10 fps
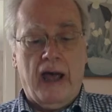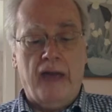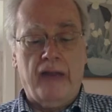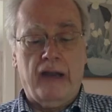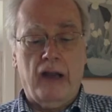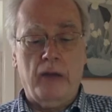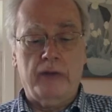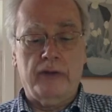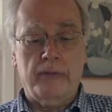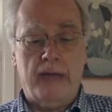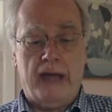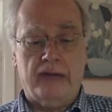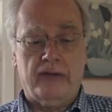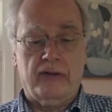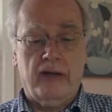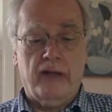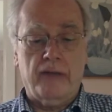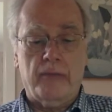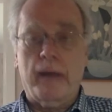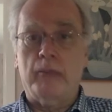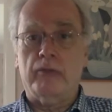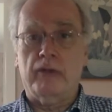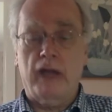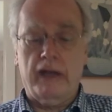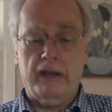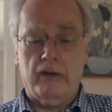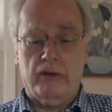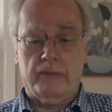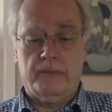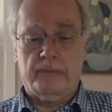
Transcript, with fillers: and then lowered the mat the man was lying on.